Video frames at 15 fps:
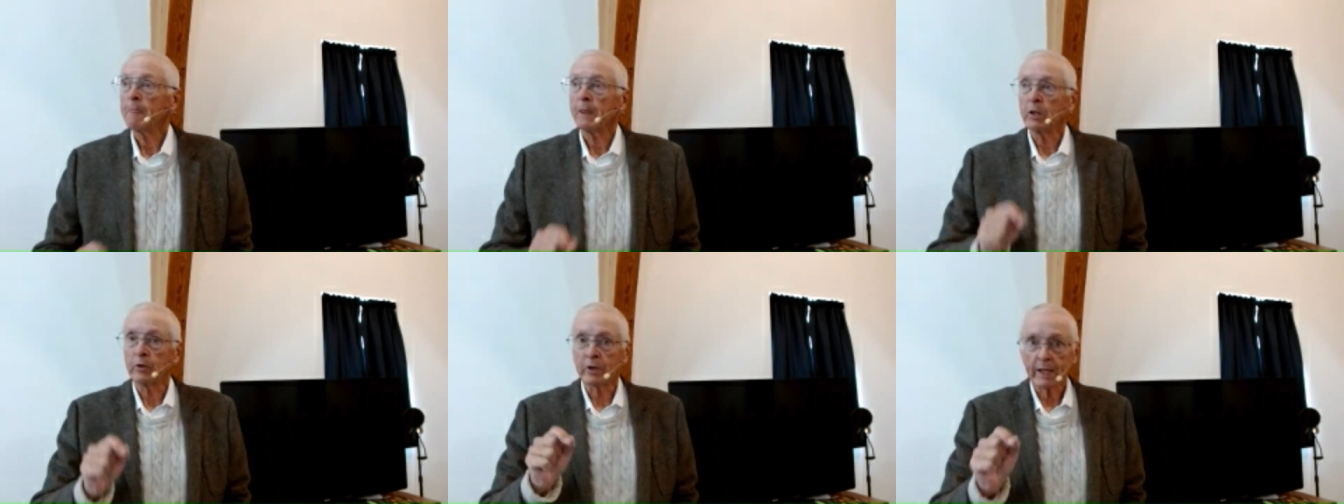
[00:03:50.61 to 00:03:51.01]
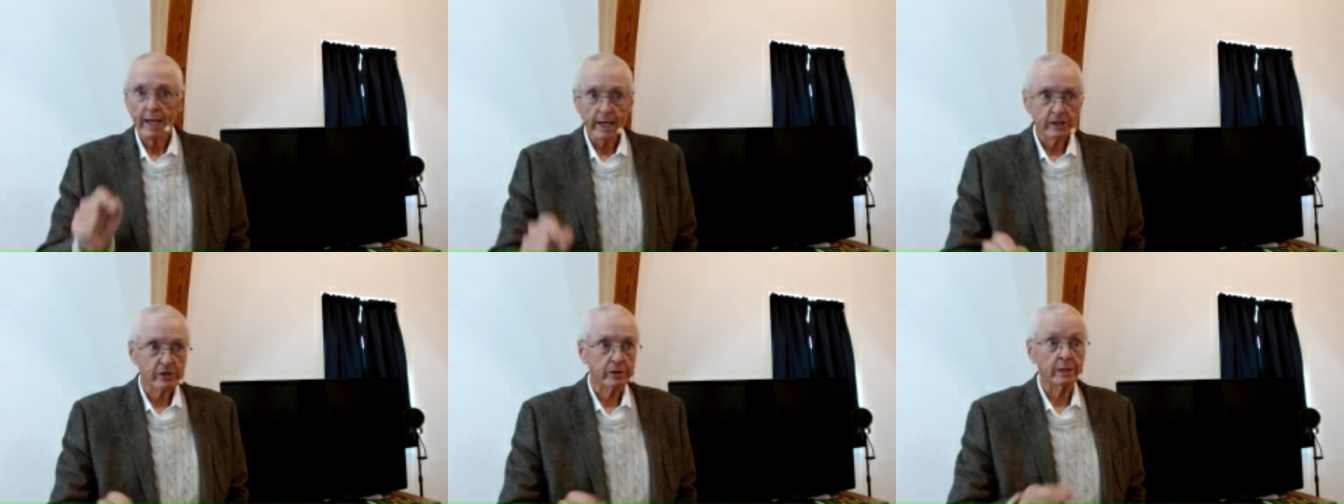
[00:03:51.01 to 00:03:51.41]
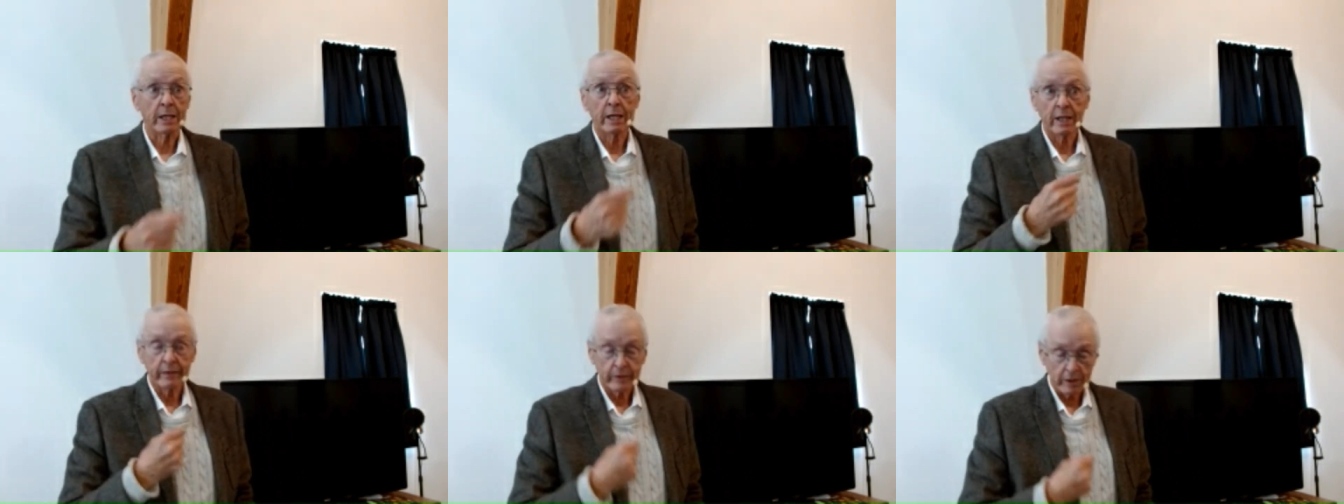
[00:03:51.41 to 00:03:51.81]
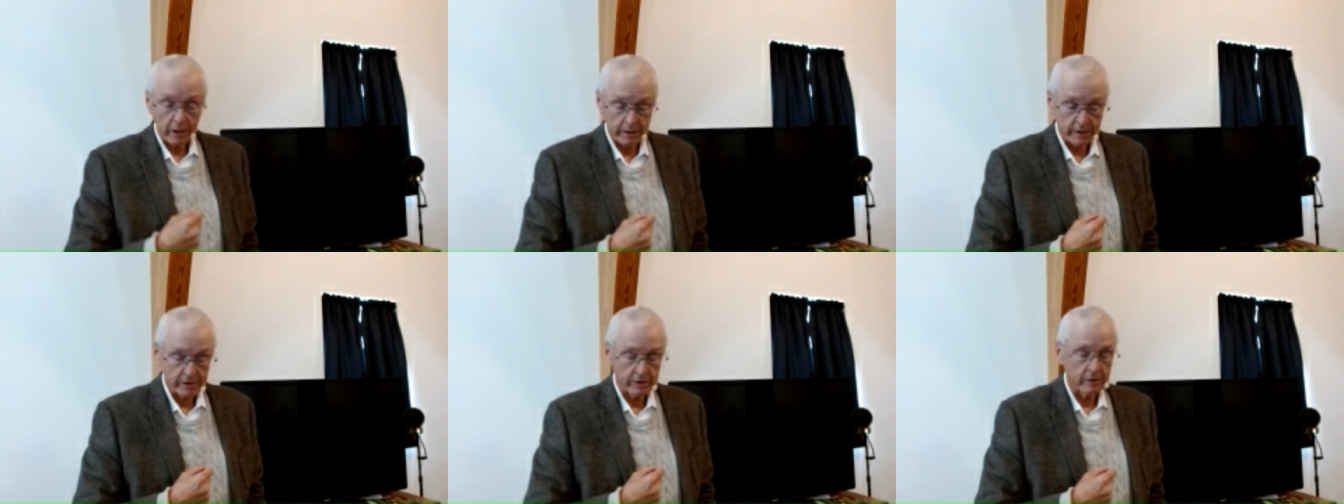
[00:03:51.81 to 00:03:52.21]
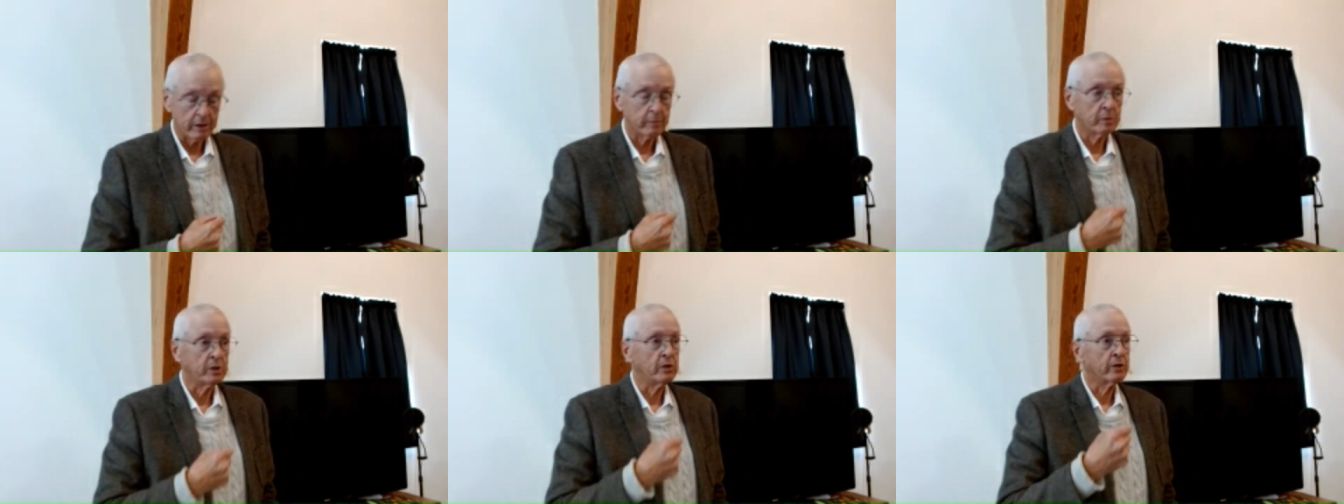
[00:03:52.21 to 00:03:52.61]
you could actually, and I haven't done this
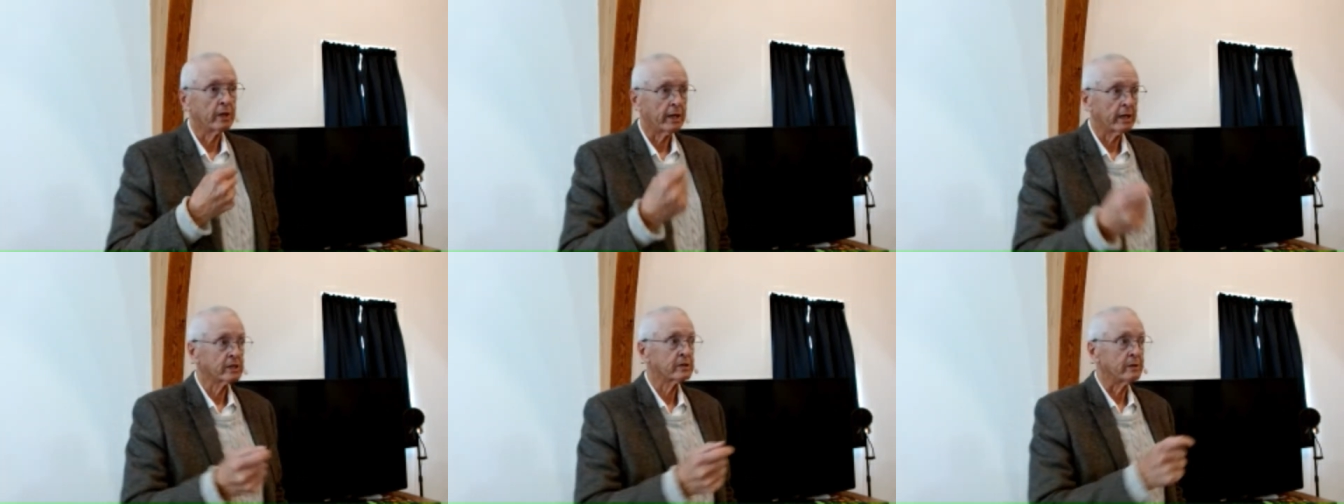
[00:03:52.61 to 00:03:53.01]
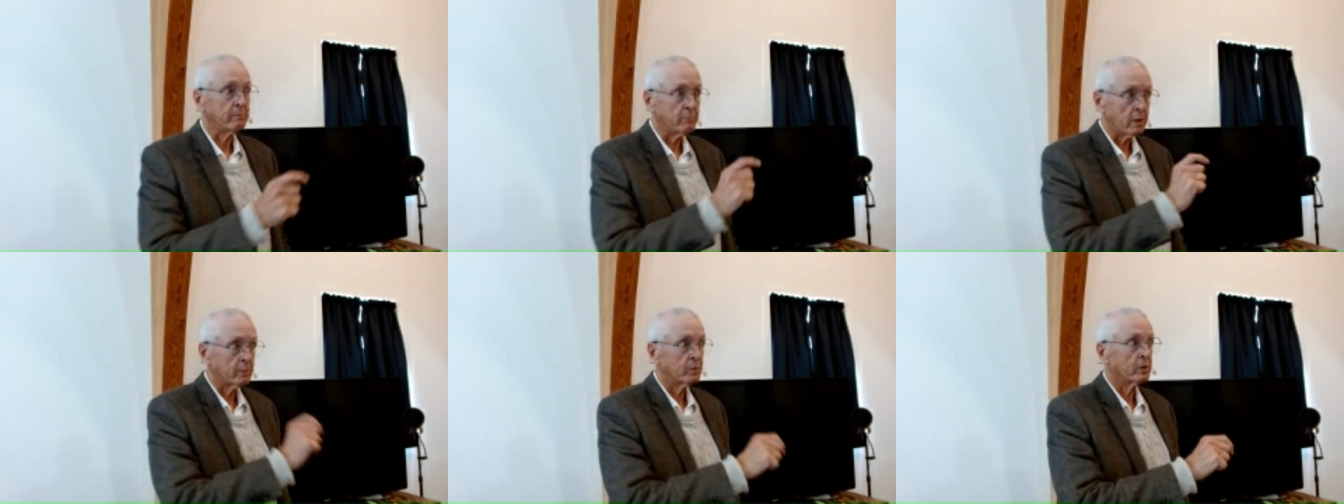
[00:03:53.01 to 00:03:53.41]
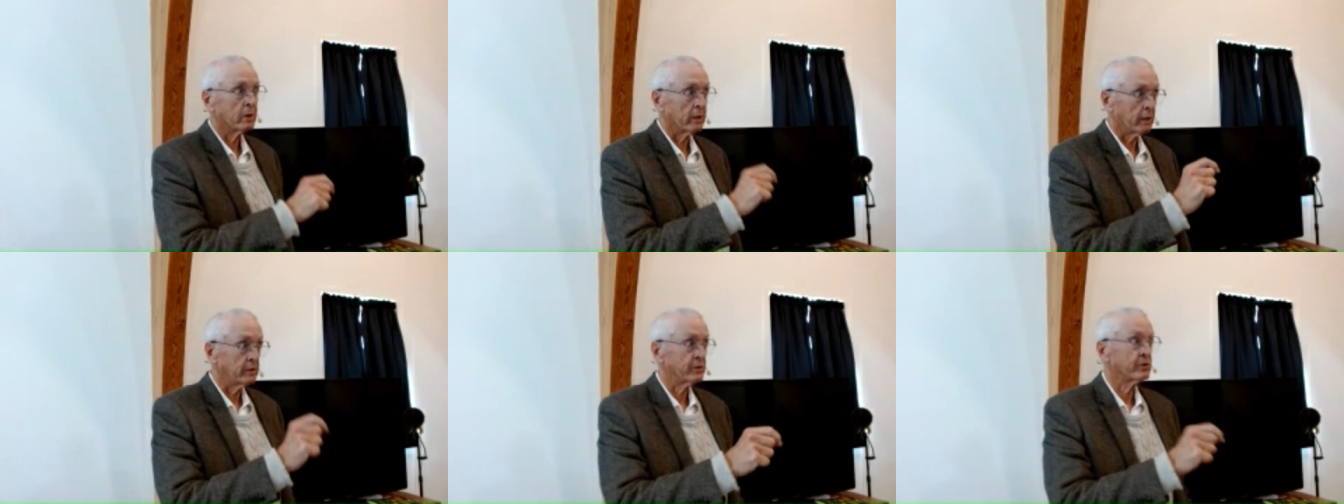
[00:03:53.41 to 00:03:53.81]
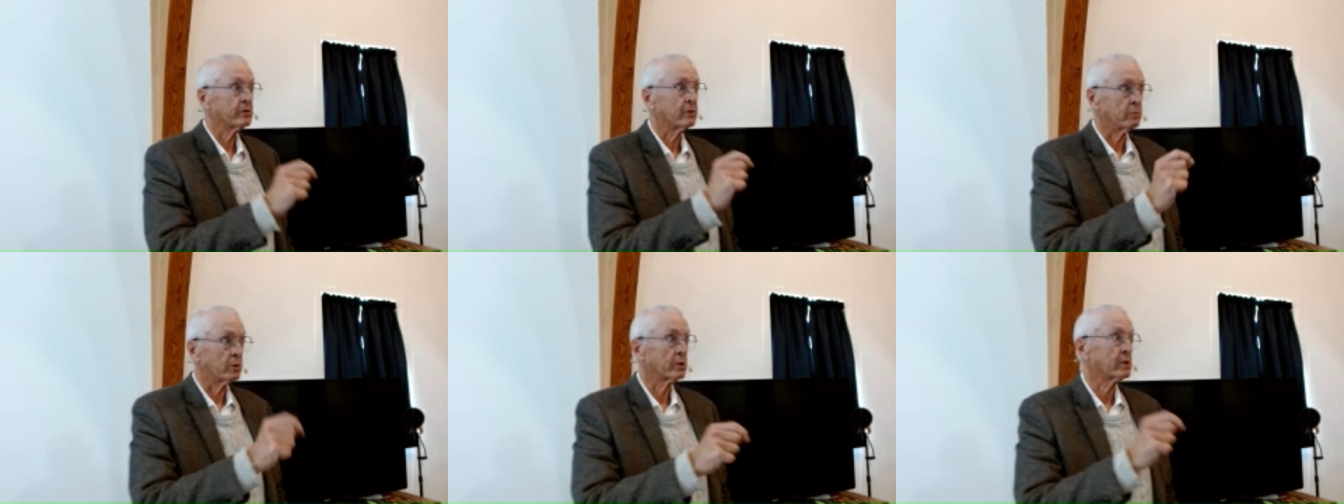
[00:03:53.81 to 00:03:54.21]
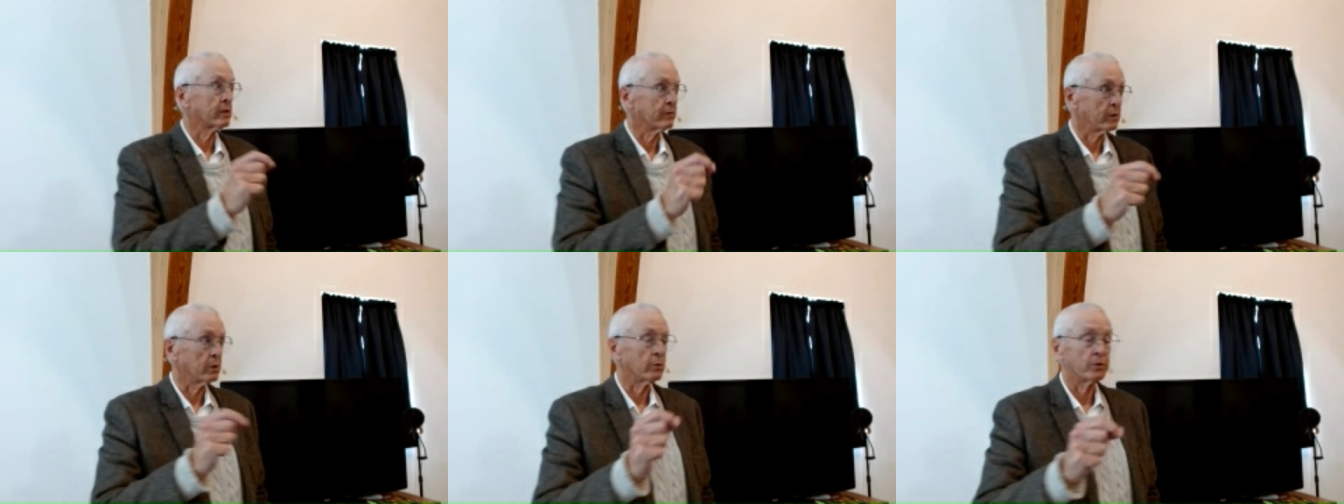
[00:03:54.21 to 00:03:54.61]
yet, that you could actually memorize the books
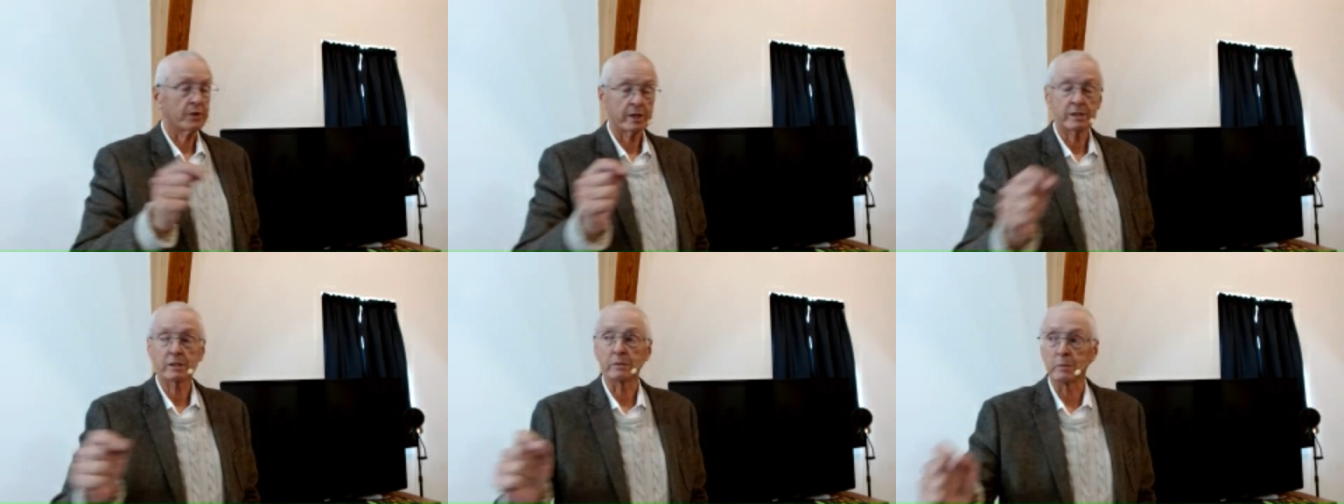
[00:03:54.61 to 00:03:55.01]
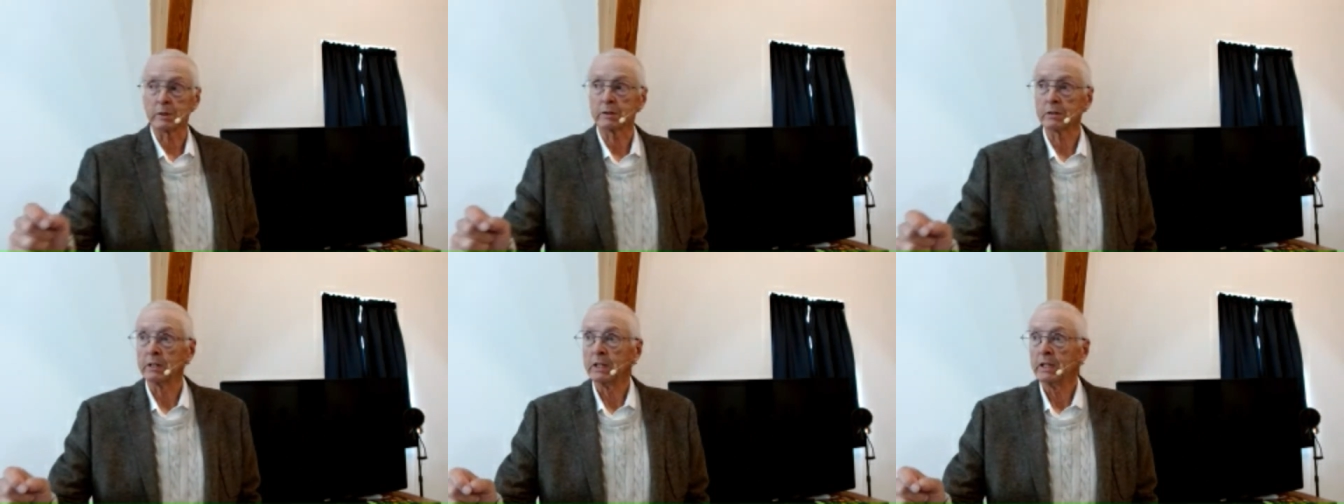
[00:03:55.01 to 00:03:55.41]
of the Old Testament